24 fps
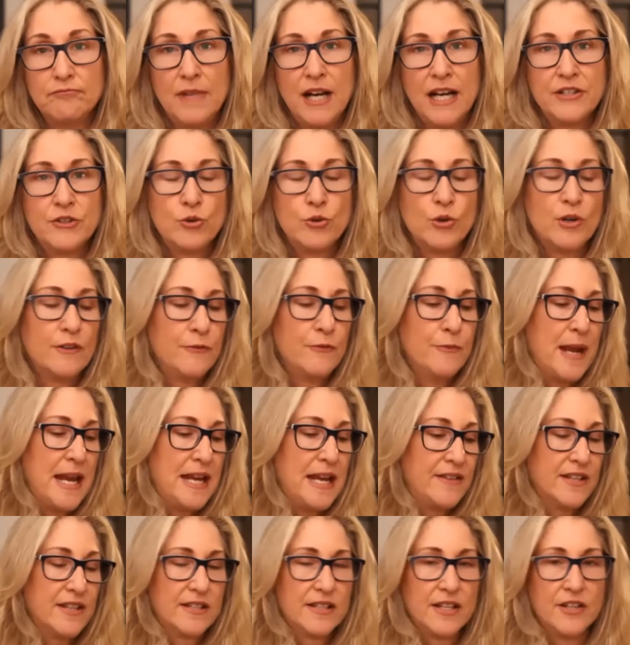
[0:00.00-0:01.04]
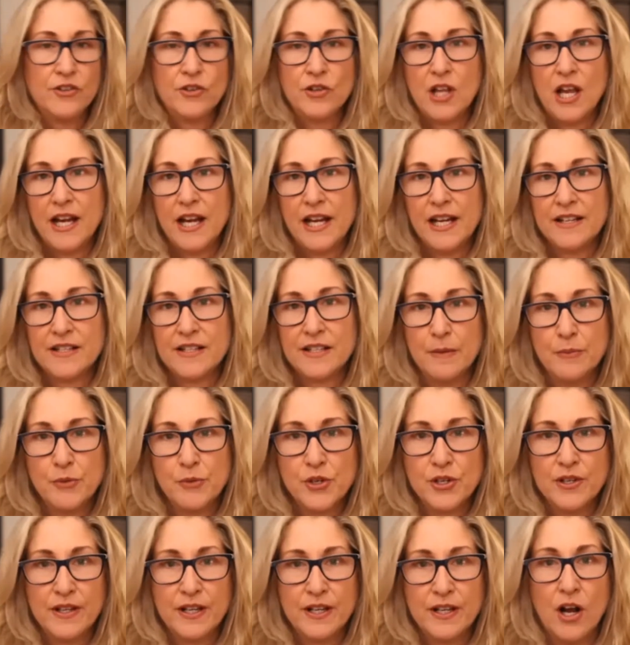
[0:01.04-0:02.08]
I sort of made this underlying
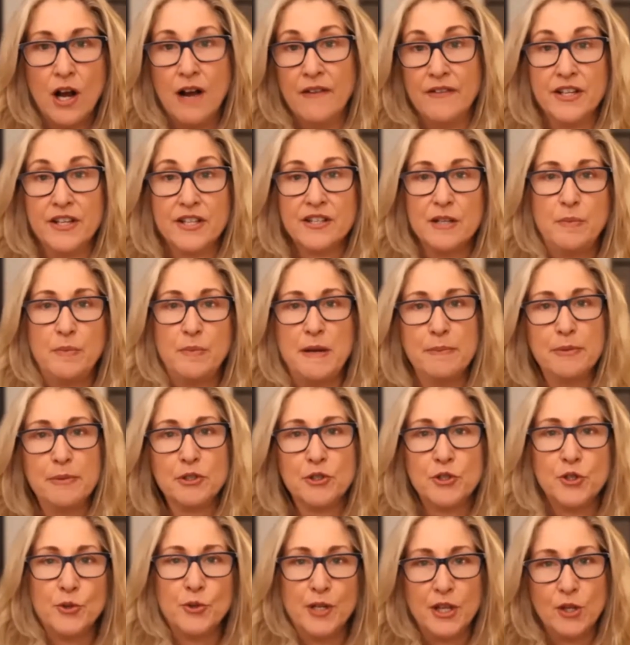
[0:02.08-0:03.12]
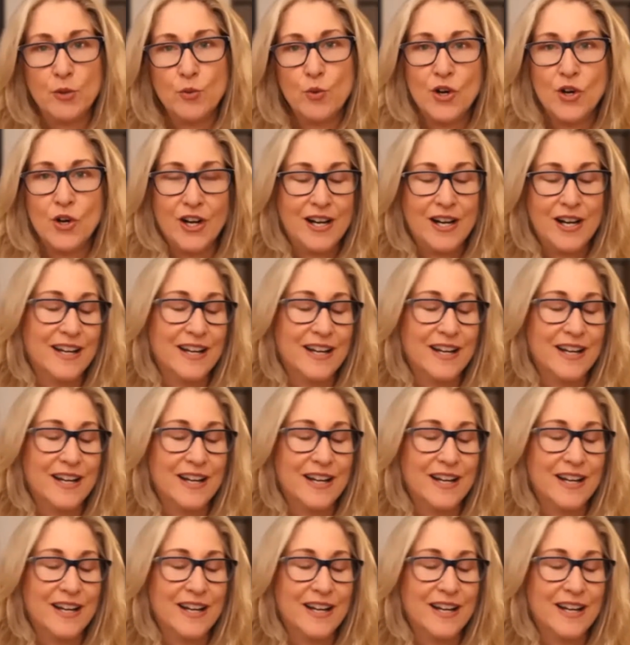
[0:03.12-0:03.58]
assumption that obviously people are doing the work